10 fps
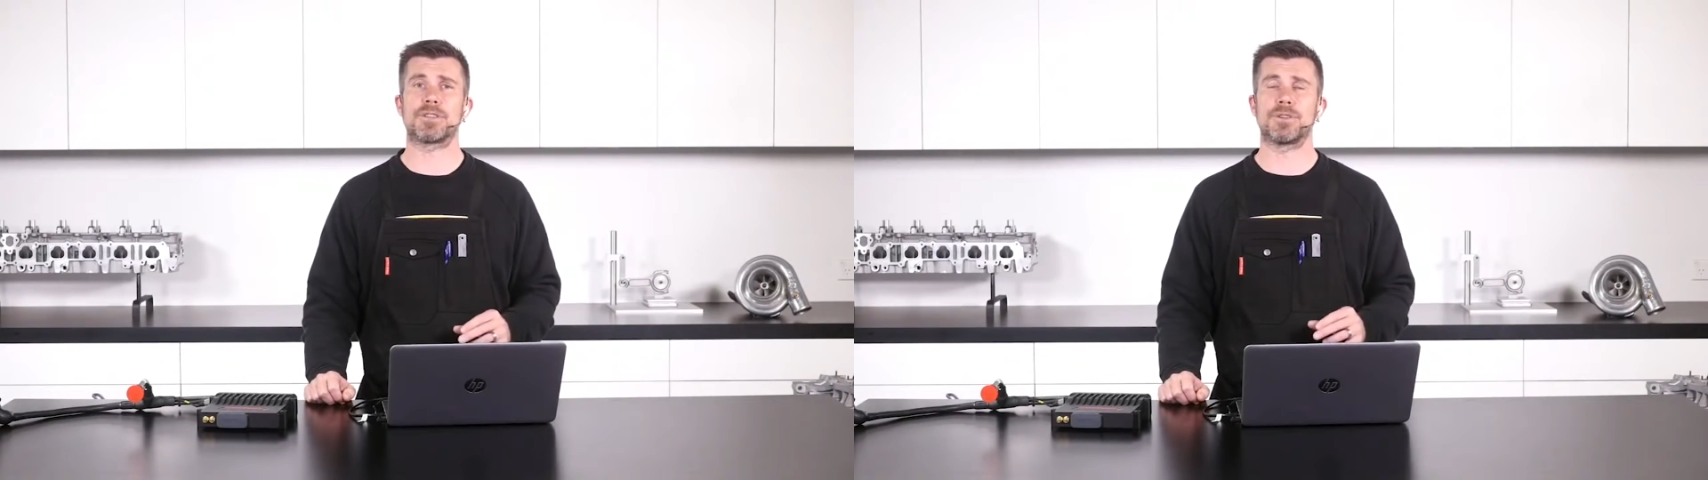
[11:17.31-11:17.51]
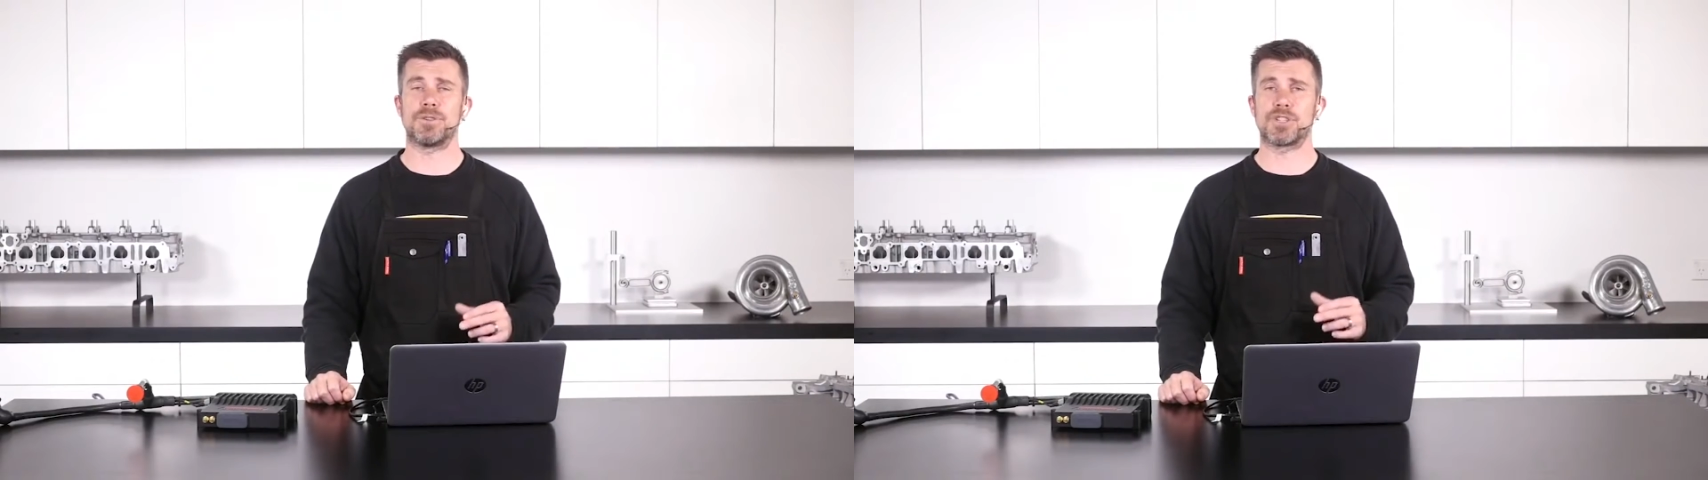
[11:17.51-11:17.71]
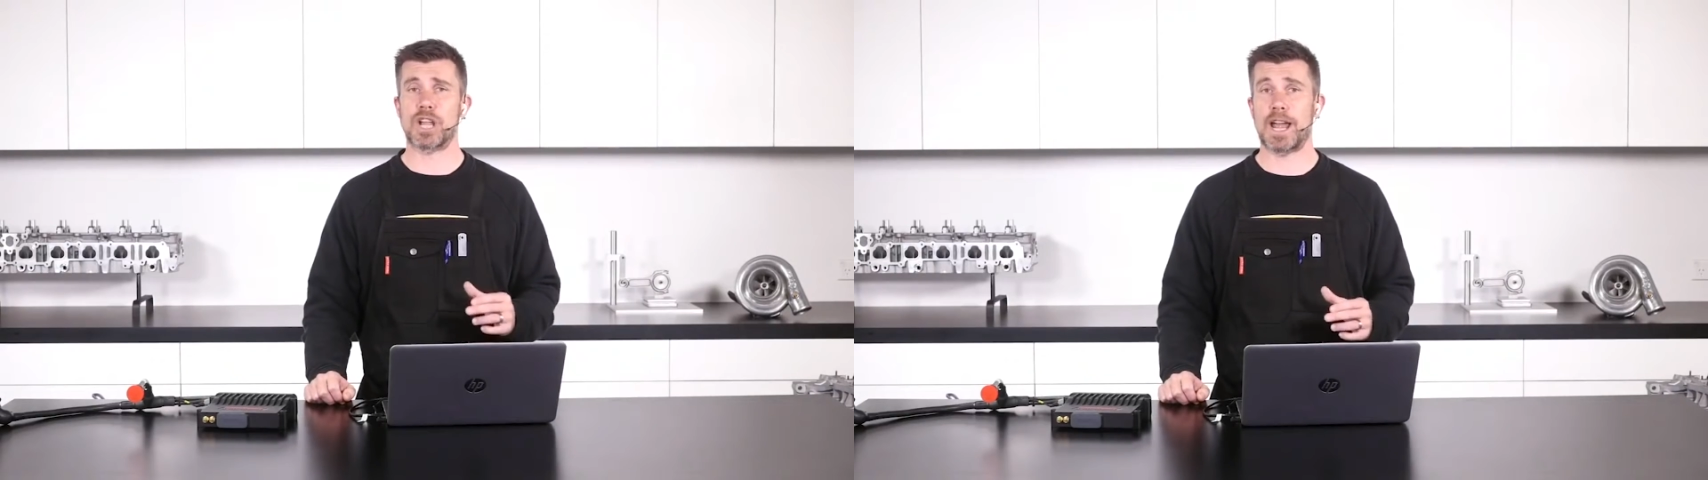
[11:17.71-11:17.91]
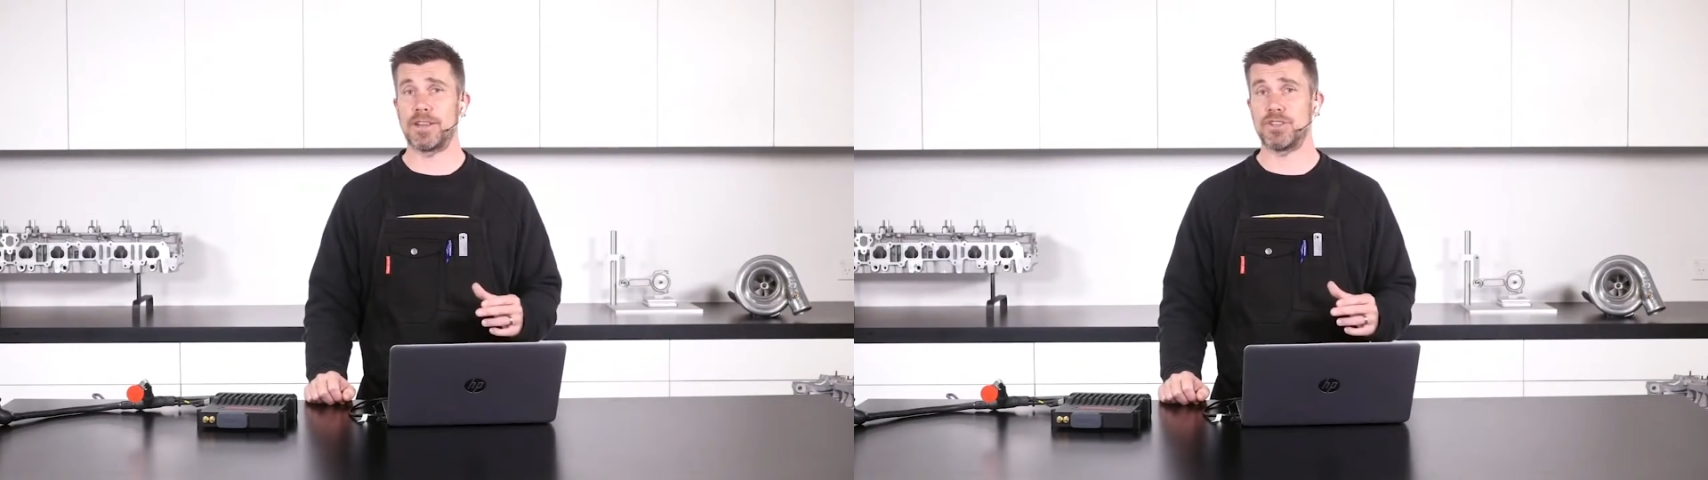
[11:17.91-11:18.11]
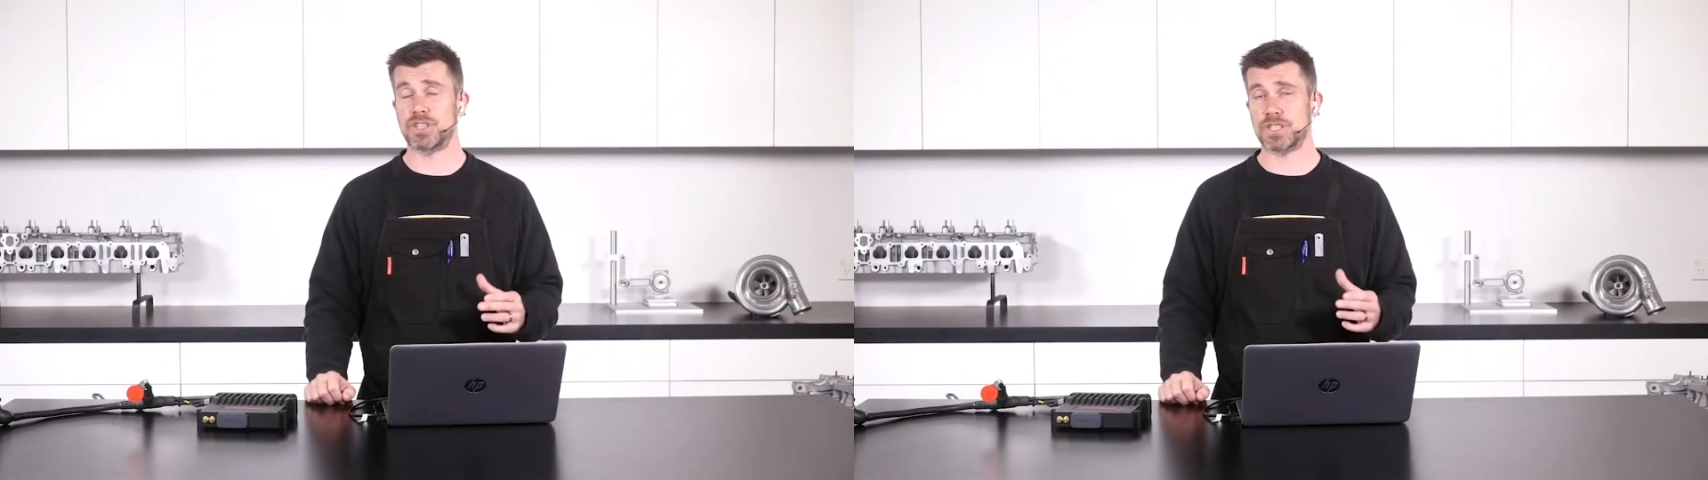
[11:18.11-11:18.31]
to
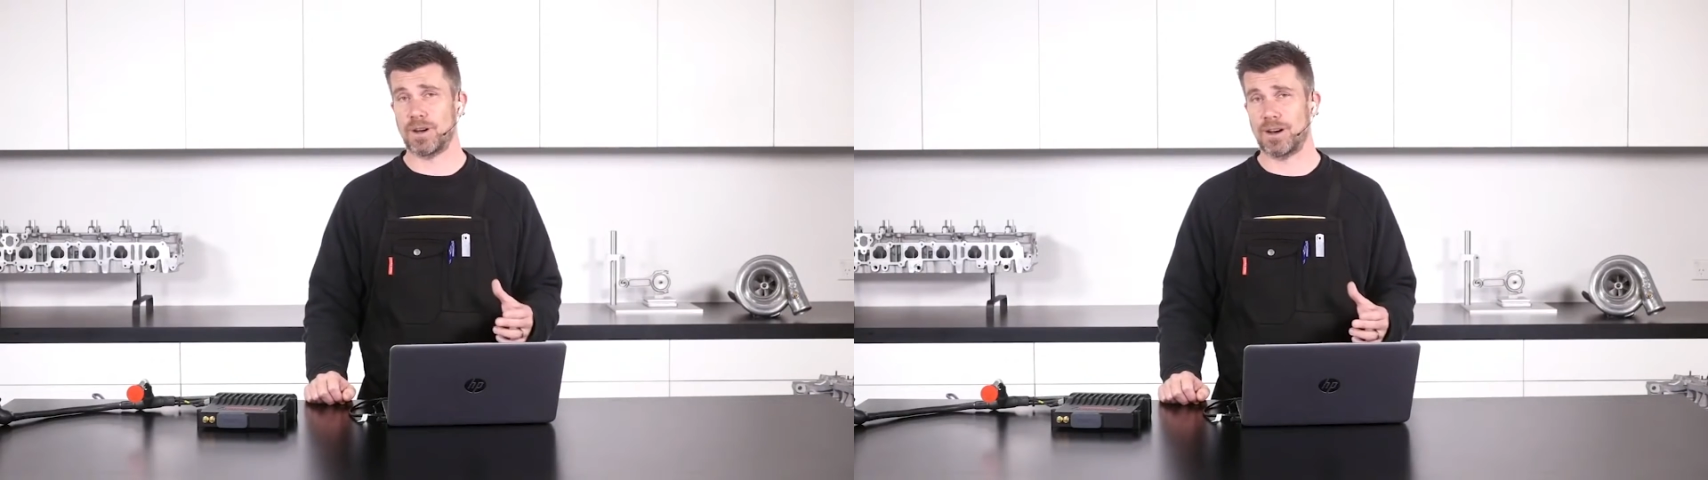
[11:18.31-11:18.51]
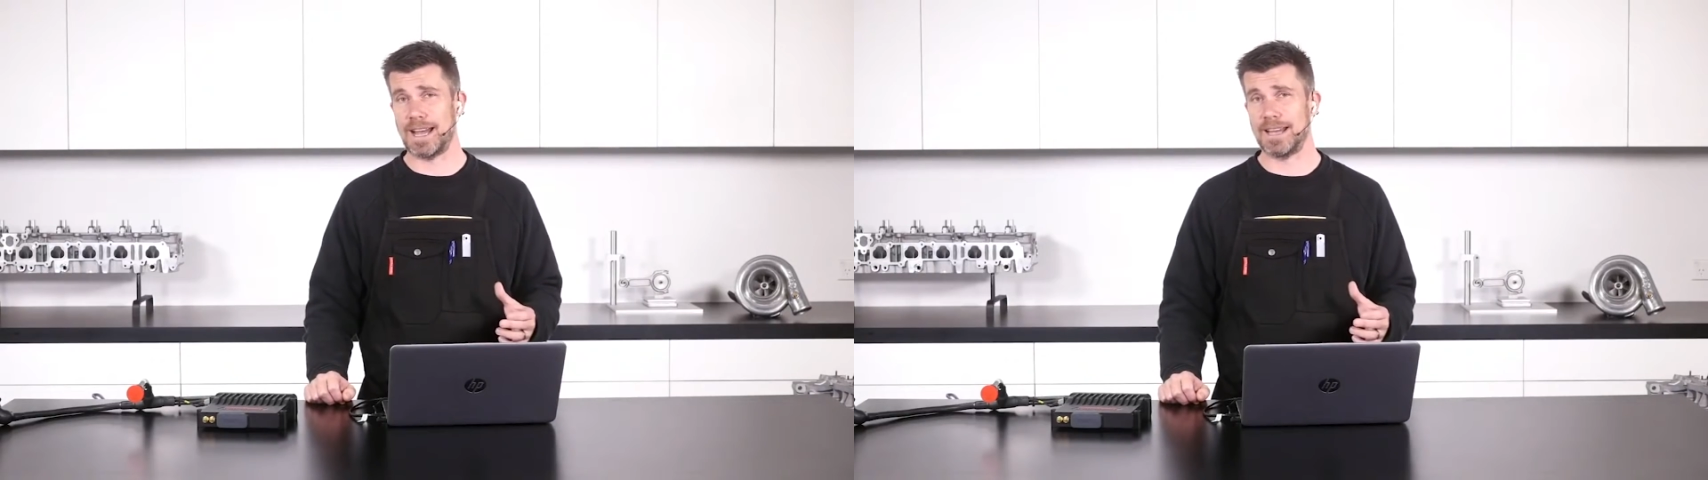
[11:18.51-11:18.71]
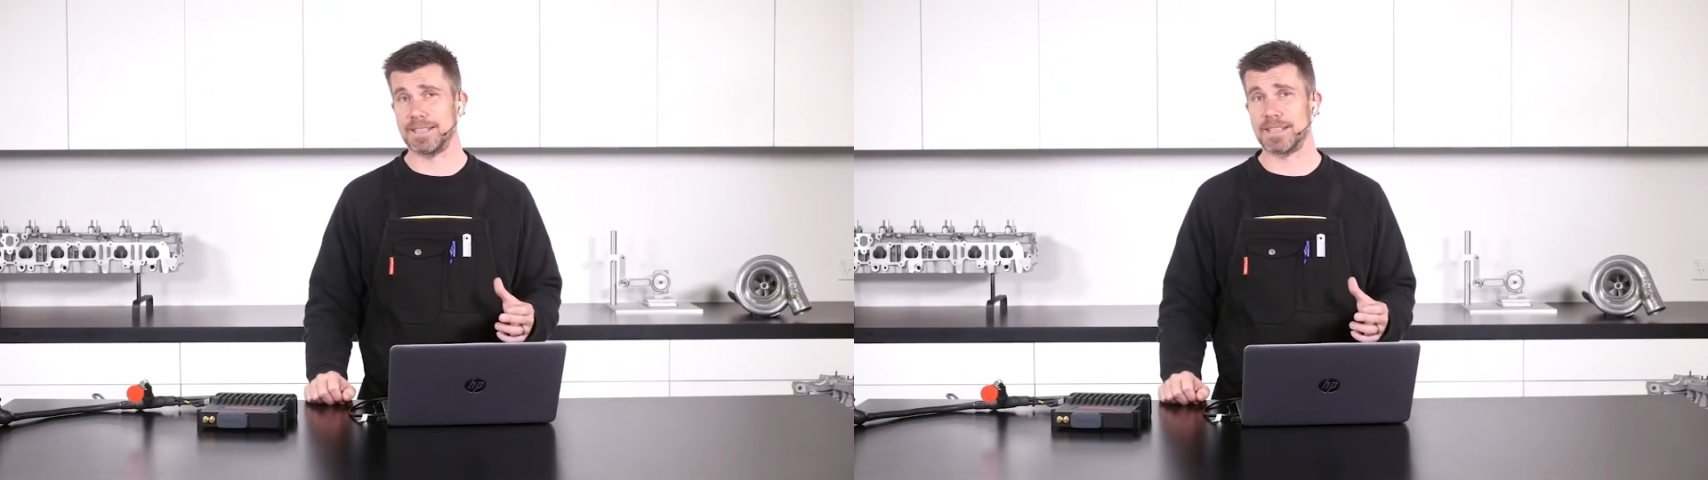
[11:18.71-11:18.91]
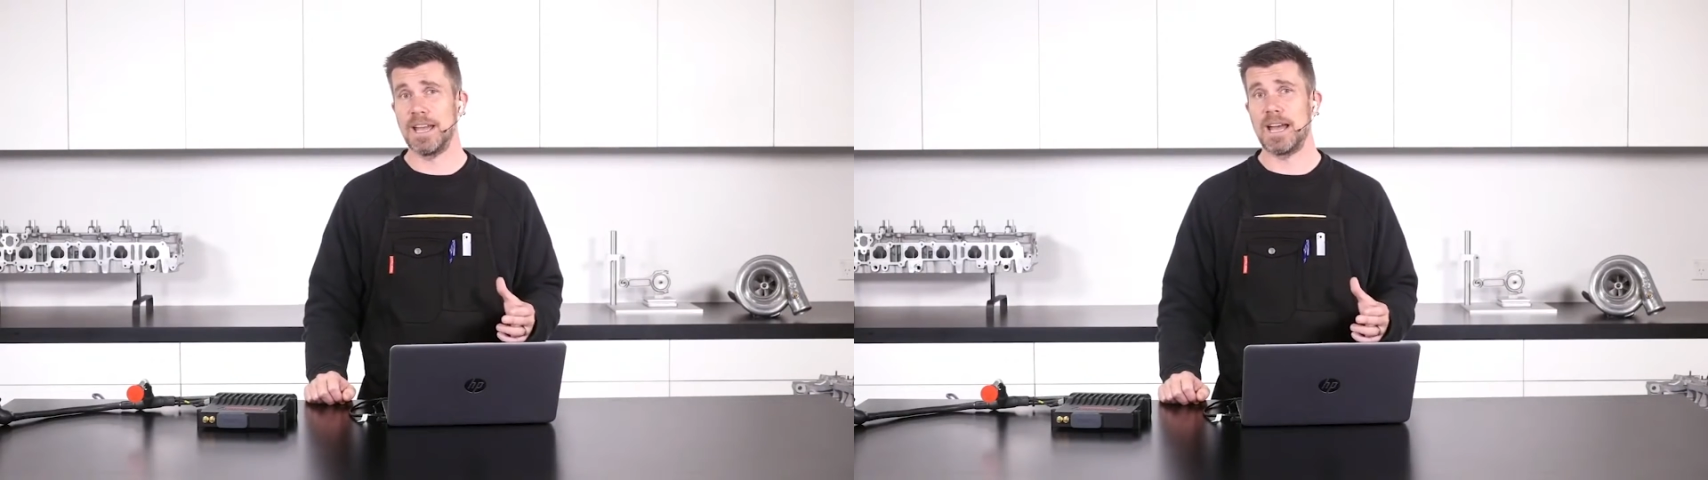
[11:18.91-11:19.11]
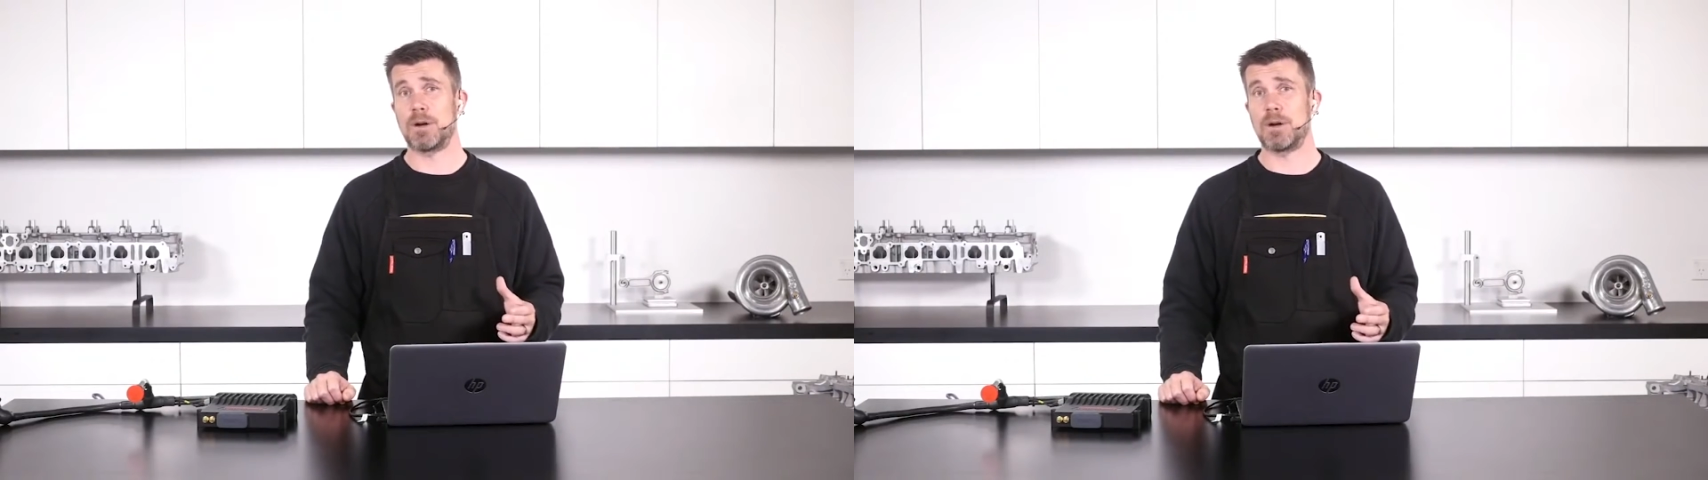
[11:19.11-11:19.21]
change tyres,